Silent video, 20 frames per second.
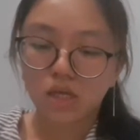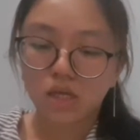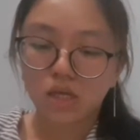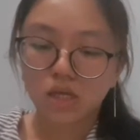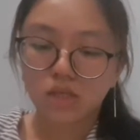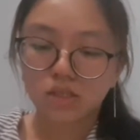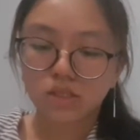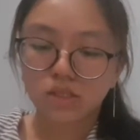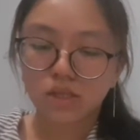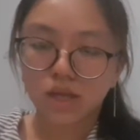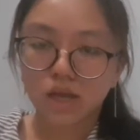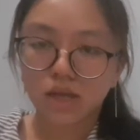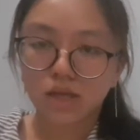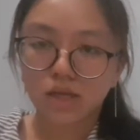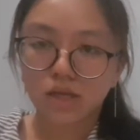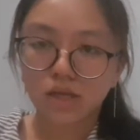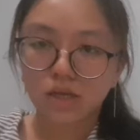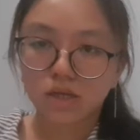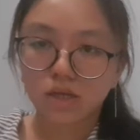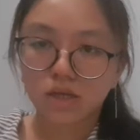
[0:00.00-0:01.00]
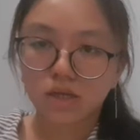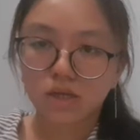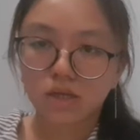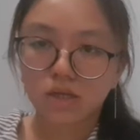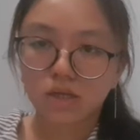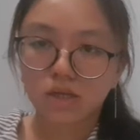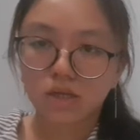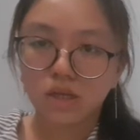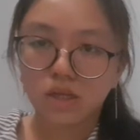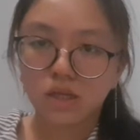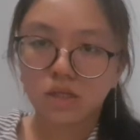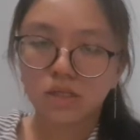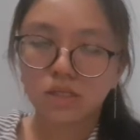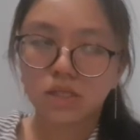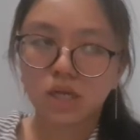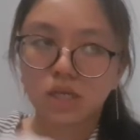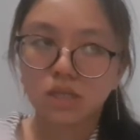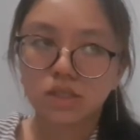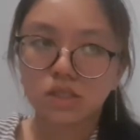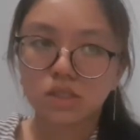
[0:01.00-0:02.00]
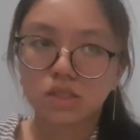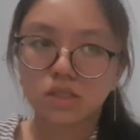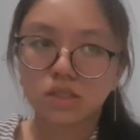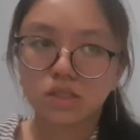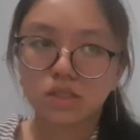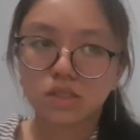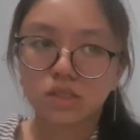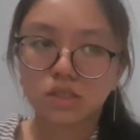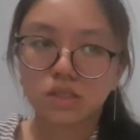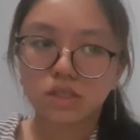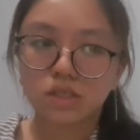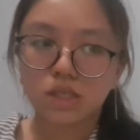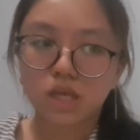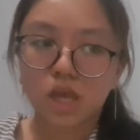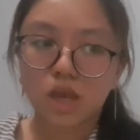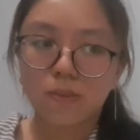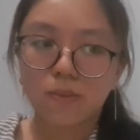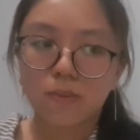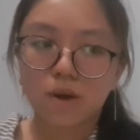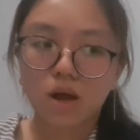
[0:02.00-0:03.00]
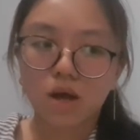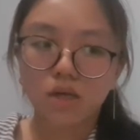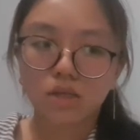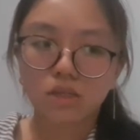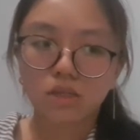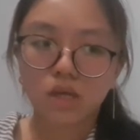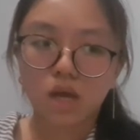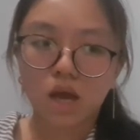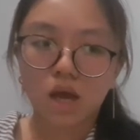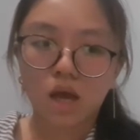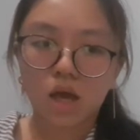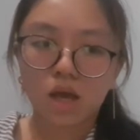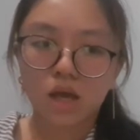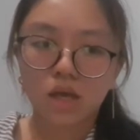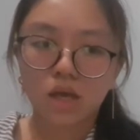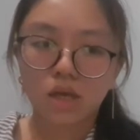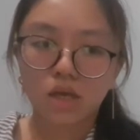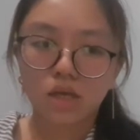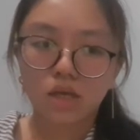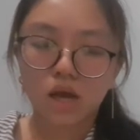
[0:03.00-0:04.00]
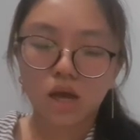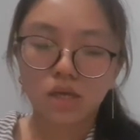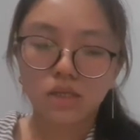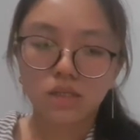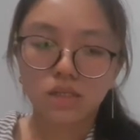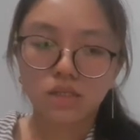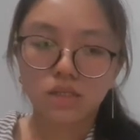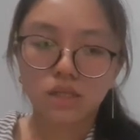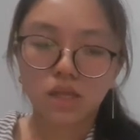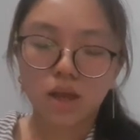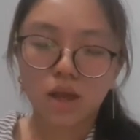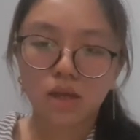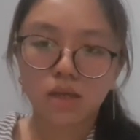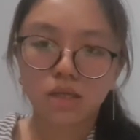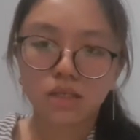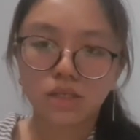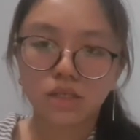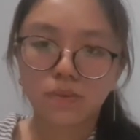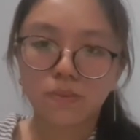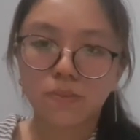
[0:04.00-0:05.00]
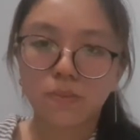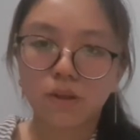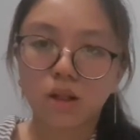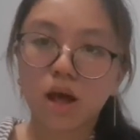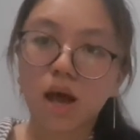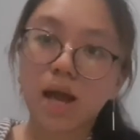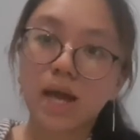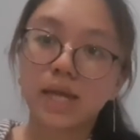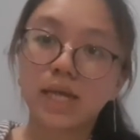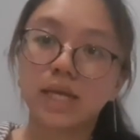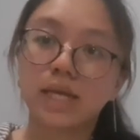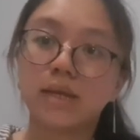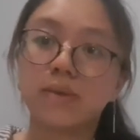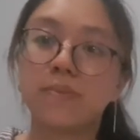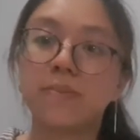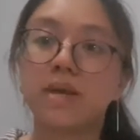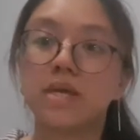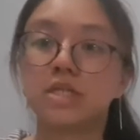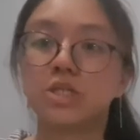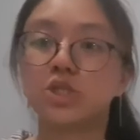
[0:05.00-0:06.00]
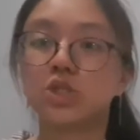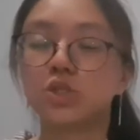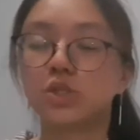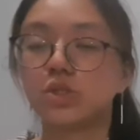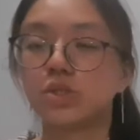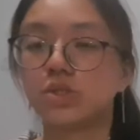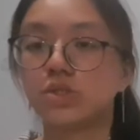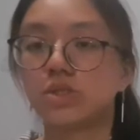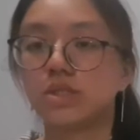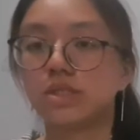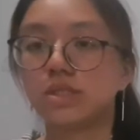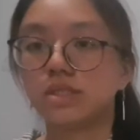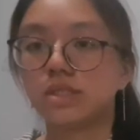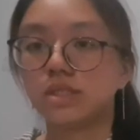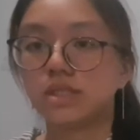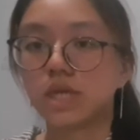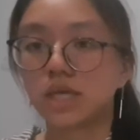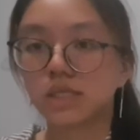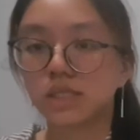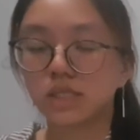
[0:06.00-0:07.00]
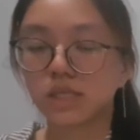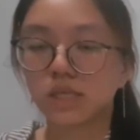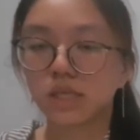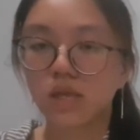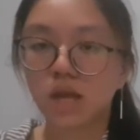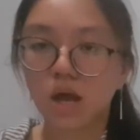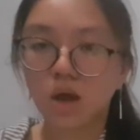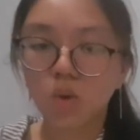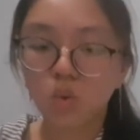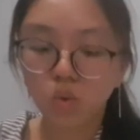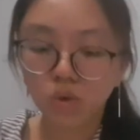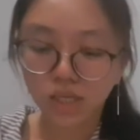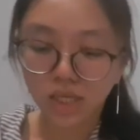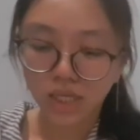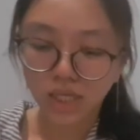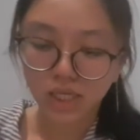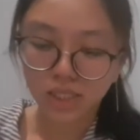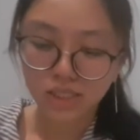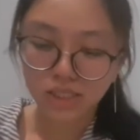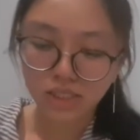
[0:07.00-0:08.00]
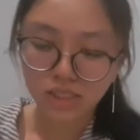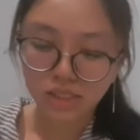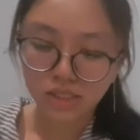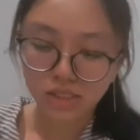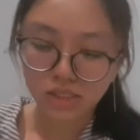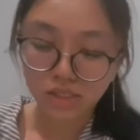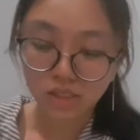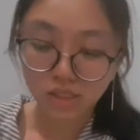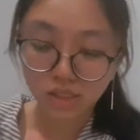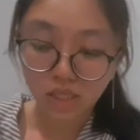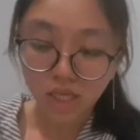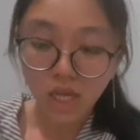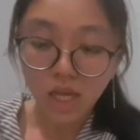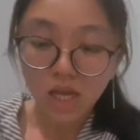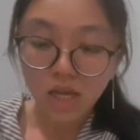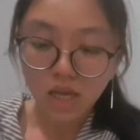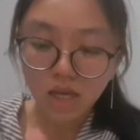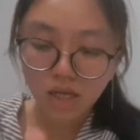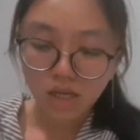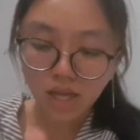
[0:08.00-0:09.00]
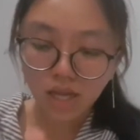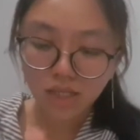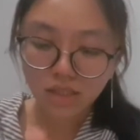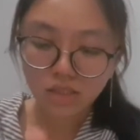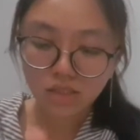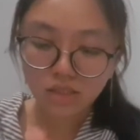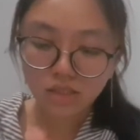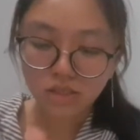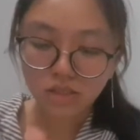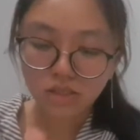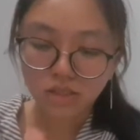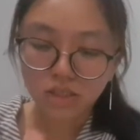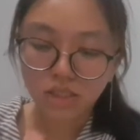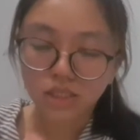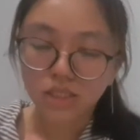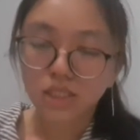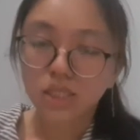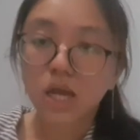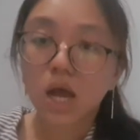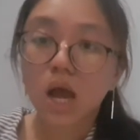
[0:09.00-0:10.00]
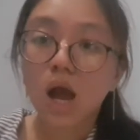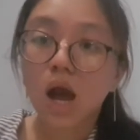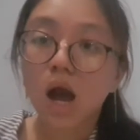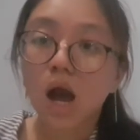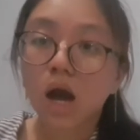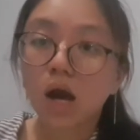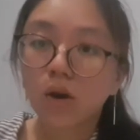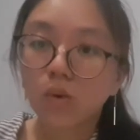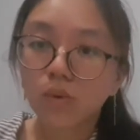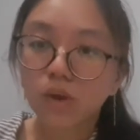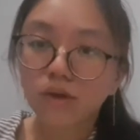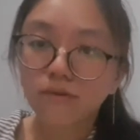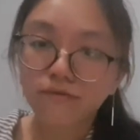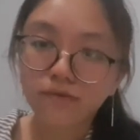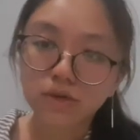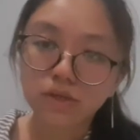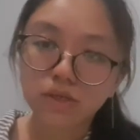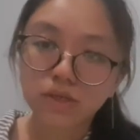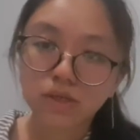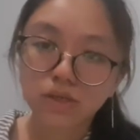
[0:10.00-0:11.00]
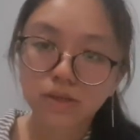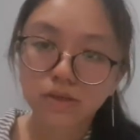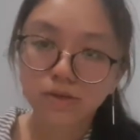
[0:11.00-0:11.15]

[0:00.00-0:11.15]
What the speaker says: it's like just the same as the same example I mentioned just now. Its answer is however.